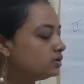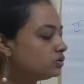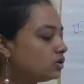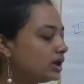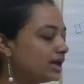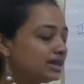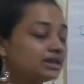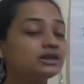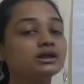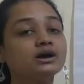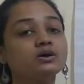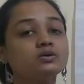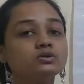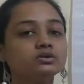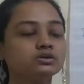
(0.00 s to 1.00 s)
So any
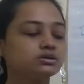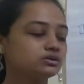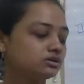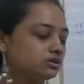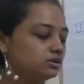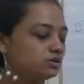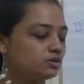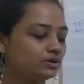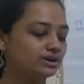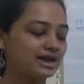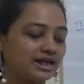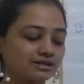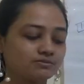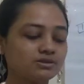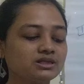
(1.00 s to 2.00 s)
doubts, you can
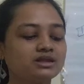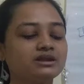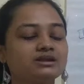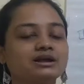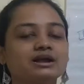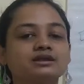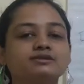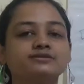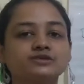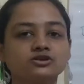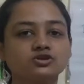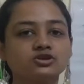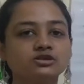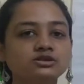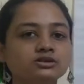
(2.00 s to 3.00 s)
ask me in the interactive
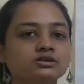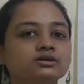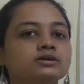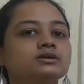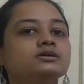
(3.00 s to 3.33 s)
session.